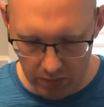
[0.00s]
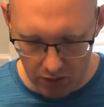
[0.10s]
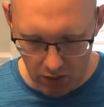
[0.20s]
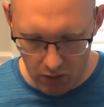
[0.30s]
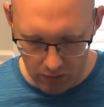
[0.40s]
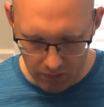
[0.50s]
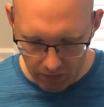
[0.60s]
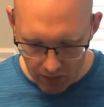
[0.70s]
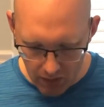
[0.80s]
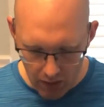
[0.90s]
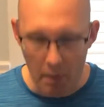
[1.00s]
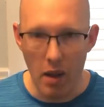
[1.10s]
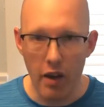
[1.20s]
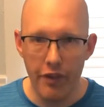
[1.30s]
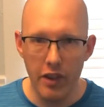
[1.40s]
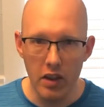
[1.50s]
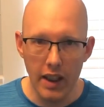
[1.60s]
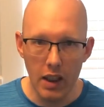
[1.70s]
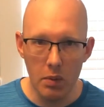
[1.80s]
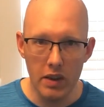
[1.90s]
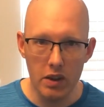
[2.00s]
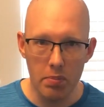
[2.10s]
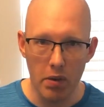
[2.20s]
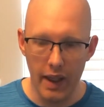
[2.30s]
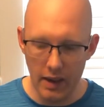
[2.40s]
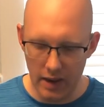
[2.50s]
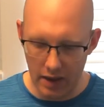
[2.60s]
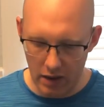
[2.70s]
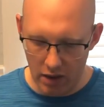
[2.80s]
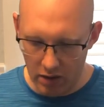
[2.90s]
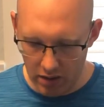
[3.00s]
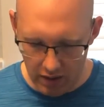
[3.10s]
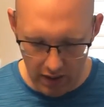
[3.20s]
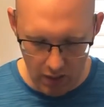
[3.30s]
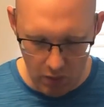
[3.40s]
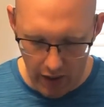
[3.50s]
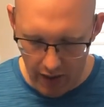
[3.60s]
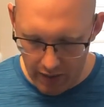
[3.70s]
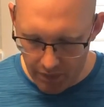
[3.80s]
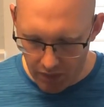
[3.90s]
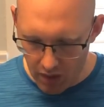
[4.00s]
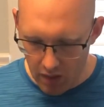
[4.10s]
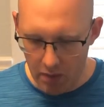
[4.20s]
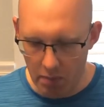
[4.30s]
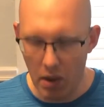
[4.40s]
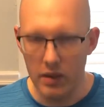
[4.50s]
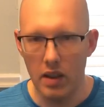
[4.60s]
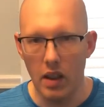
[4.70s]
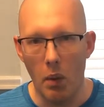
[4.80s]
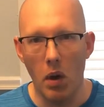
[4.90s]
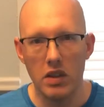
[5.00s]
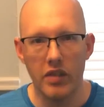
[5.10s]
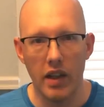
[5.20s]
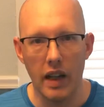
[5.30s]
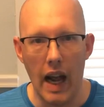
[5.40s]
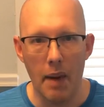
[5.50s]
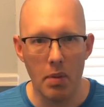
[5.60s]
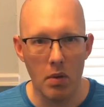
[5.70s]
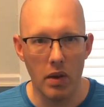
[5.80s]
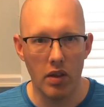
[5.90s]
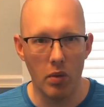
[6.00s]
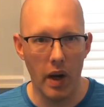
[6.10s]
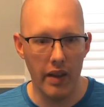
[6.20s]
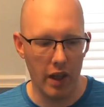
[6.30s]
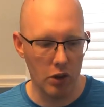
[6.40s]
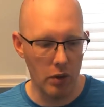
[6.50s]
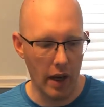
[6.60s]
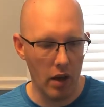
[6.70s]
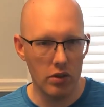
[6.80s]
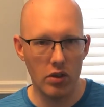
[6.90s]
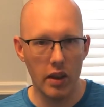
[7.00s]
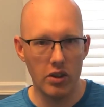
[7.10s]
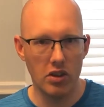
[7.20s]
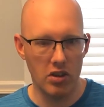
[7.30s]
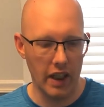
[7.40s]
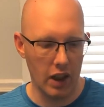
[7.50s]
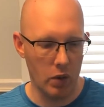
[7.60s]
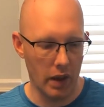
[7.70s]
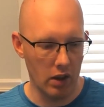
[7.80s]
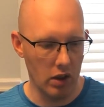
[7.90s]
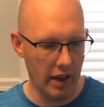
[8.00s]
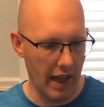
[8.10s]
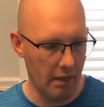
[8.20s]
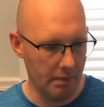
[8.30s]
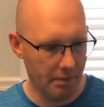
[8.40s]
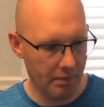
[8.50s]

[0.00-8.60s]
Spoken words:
of your own. I'm not affiliated with this brand in any way, but I was very happy with the way they grew out. So let's just take a quick look at them.